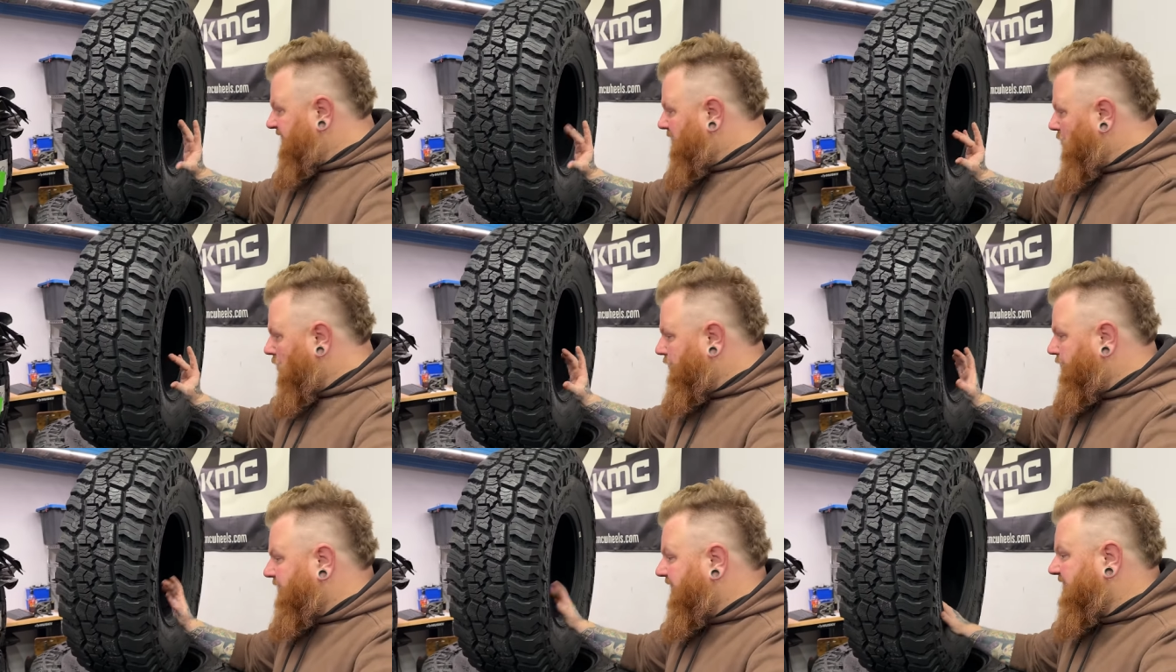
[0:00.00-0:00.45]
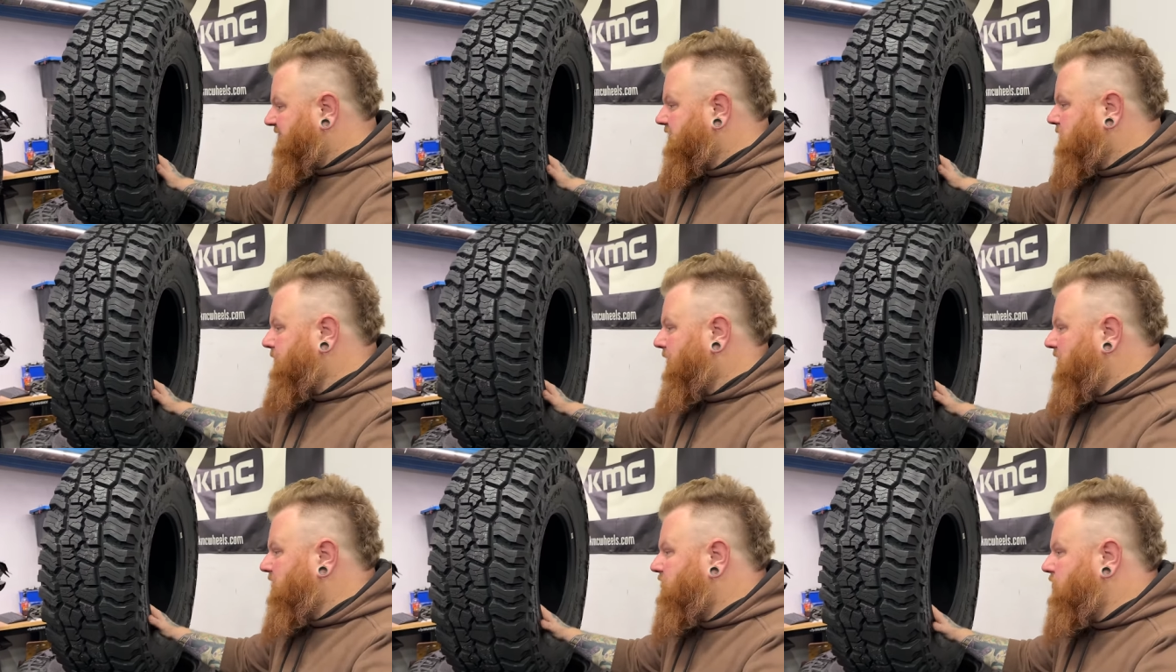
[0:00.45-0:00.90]
It won't flex as
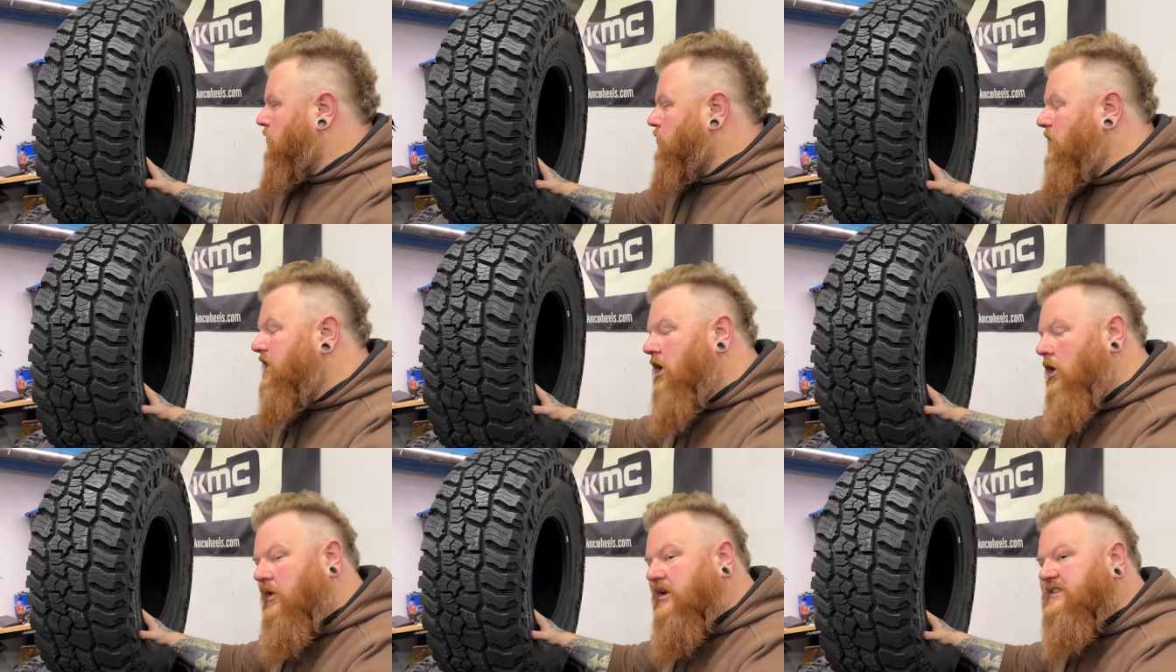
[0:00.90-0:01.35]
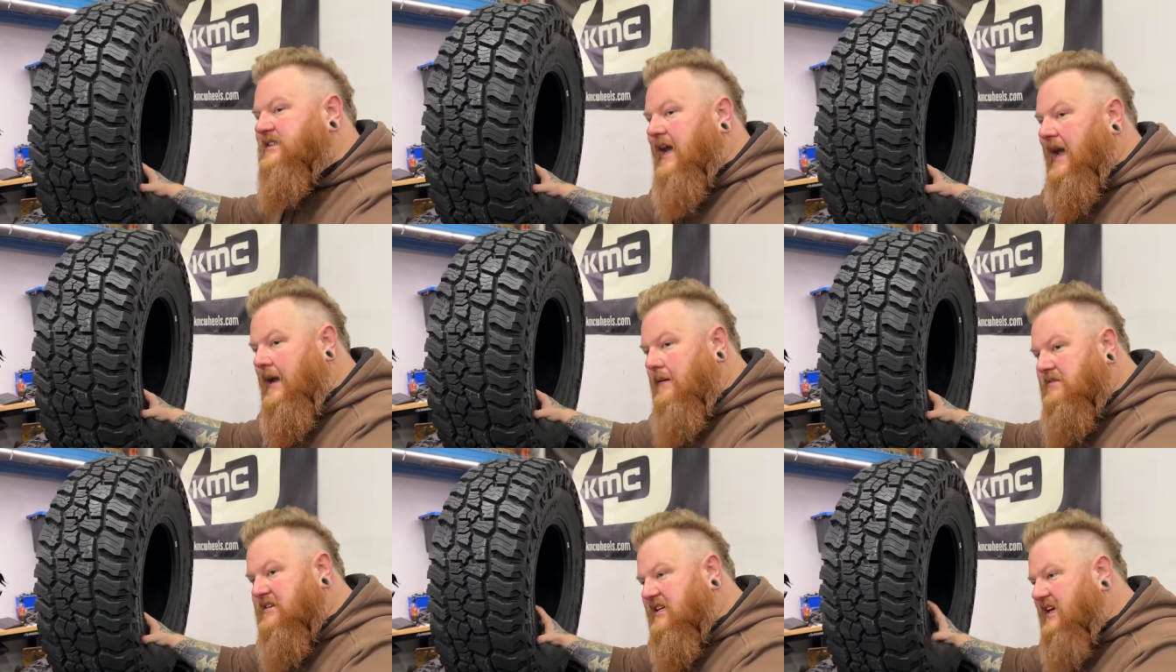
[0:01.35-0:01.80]
much. So we always
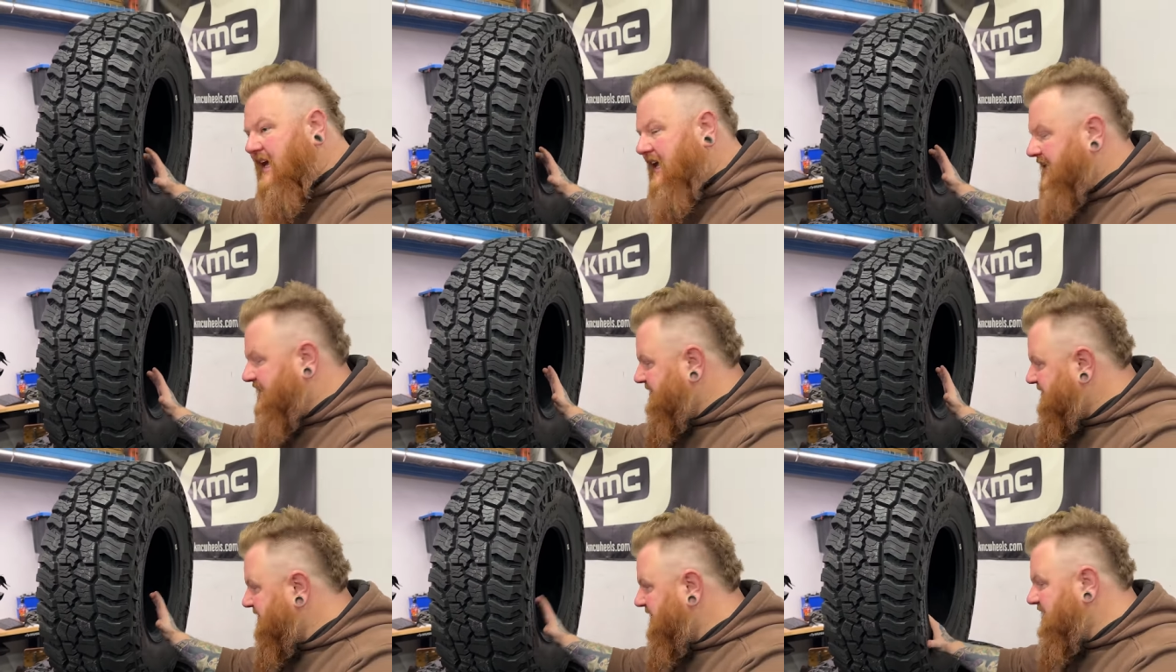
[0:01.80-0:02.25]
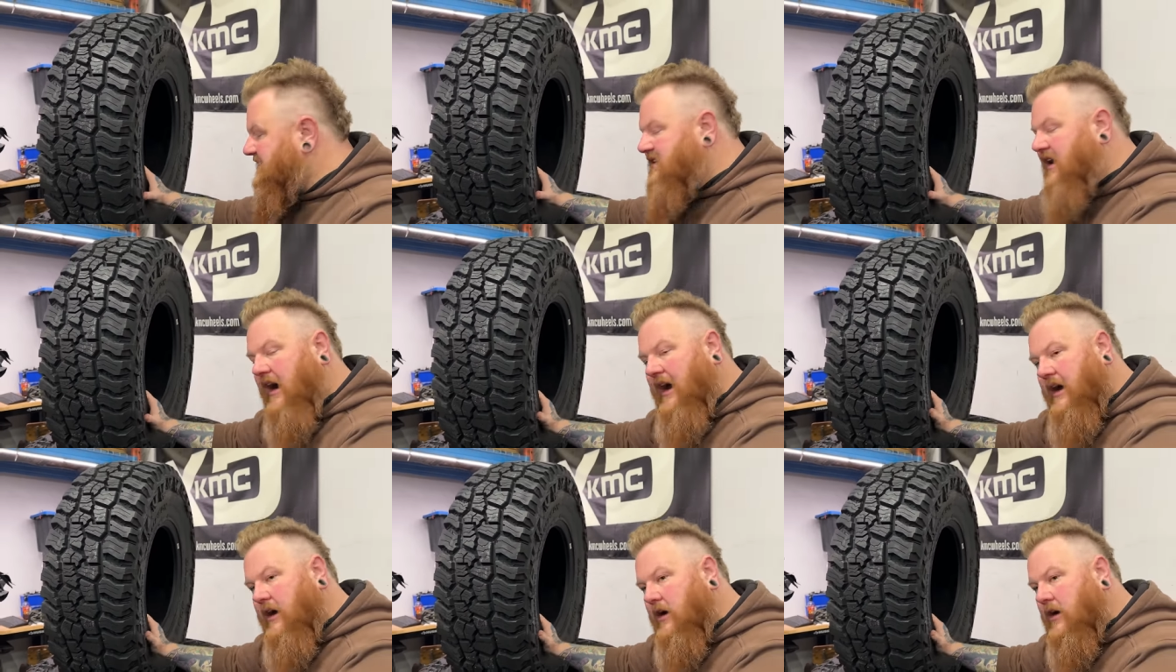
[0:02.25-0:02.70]
aim to get a D
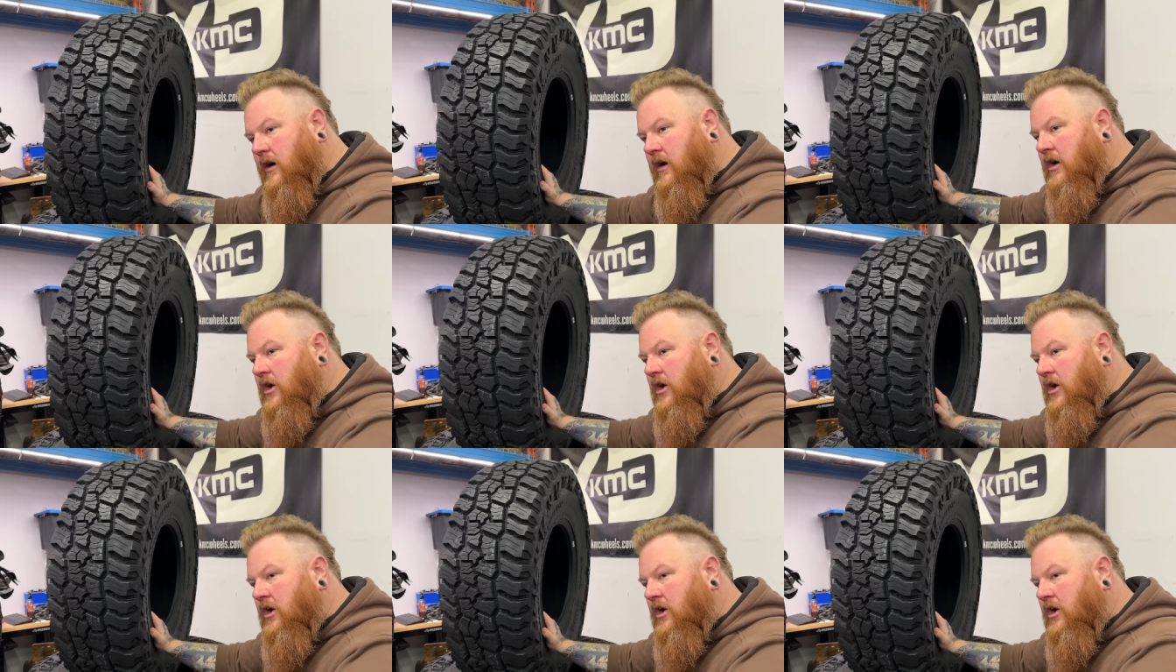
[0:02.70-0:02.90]
tire